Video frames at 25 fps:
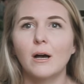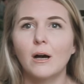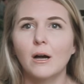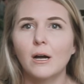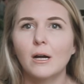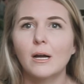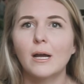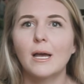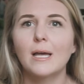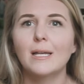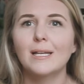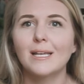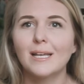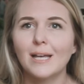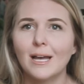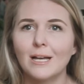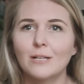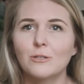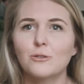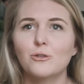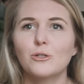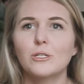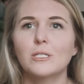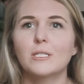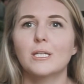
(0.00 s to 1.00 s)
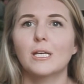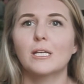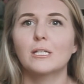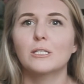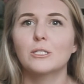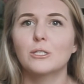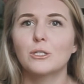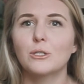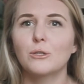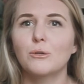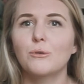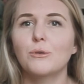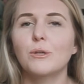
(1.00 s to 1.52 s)
are any countries
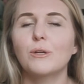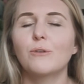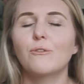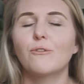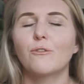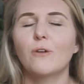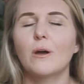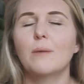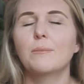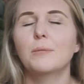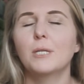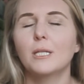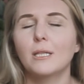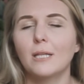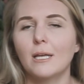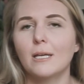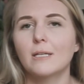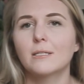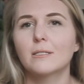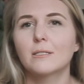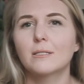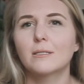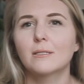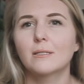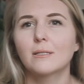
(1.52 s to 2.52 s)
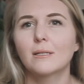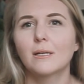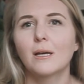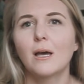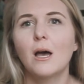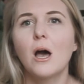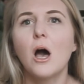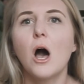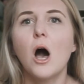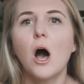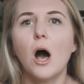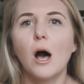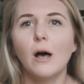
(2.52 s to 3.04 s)
excluded from the list.
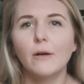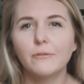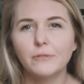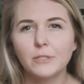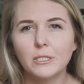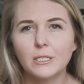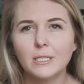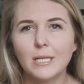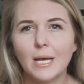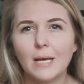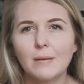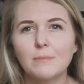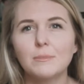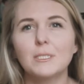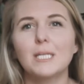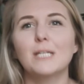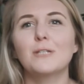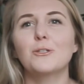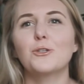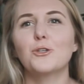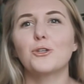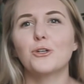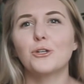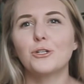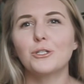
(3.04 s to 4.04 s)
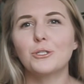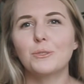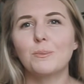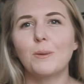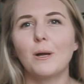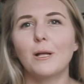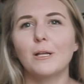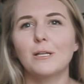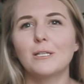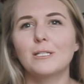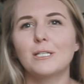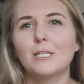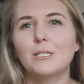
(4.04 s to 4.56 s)
Oftentimes, insurance
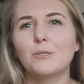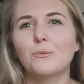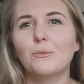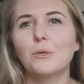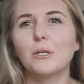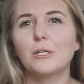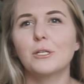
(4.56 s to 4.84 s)
policies will